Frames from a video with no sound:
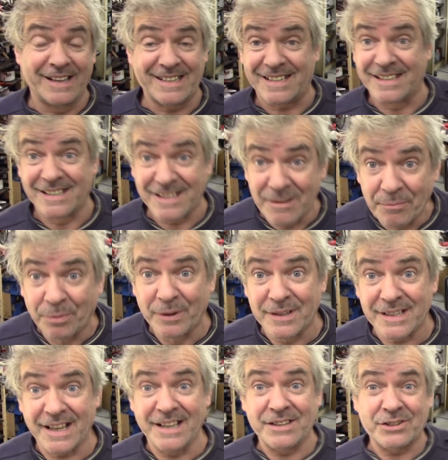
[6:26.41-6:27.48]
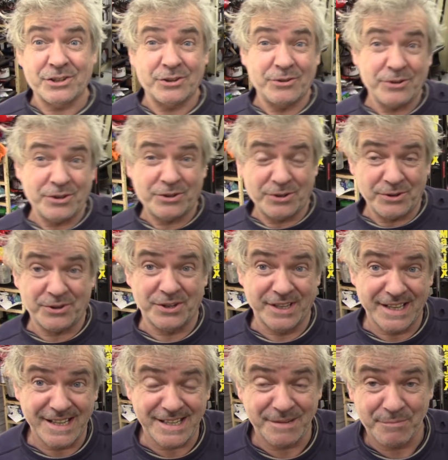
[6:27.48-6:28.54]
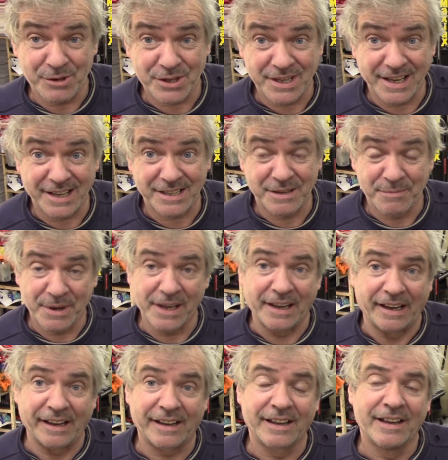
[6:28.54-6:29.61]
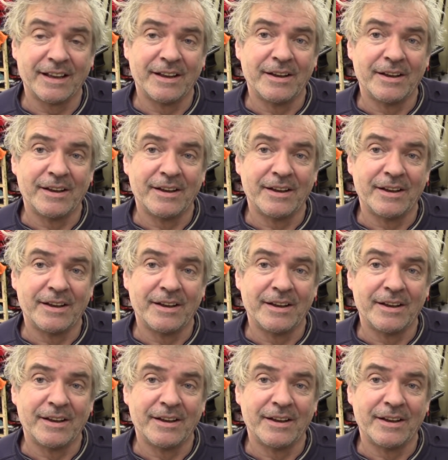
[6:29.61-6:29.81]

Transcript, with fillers: It's as simple as that. It's such, such an easy mistake to make.